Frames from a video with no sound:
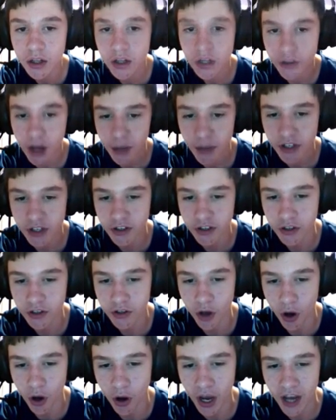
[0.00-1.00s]
I mean,
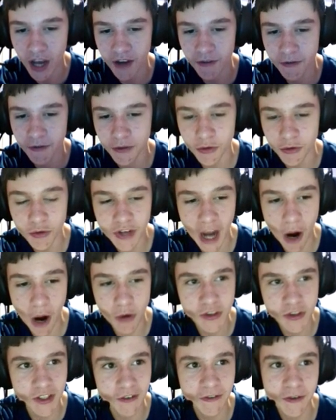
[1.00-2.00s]
no, I have three
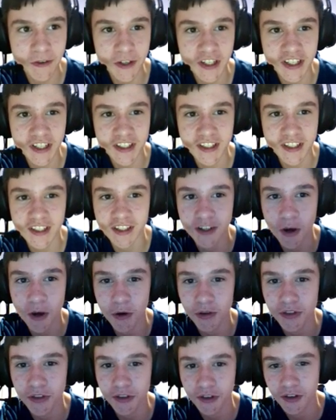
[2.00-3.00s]
hours of footage to go
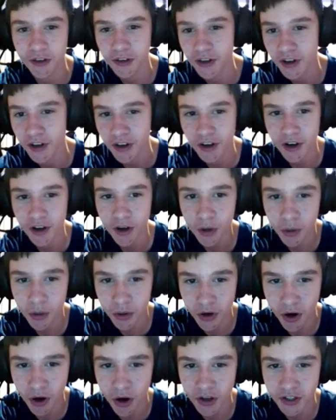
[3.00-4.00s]
through. Oh
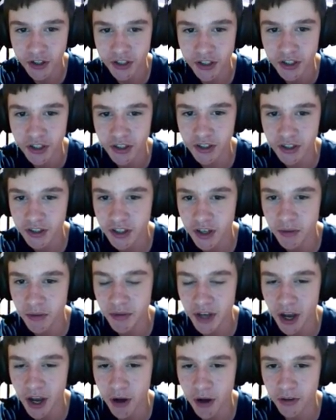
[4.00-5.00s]
gosh, this is gonna
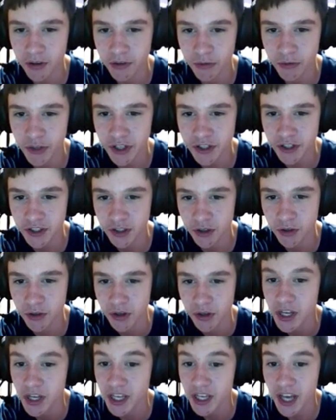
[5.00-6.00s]
be out in weeks, so
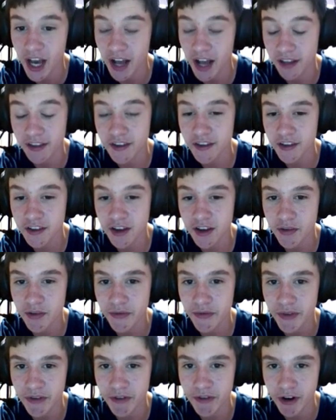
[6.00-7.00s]
yeah, this is gonna
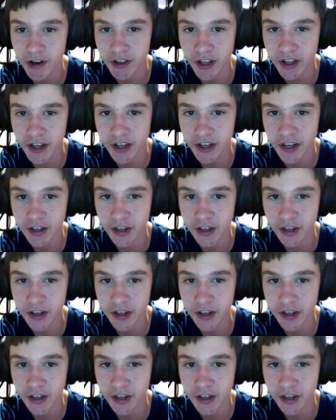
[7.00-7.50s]
be very late.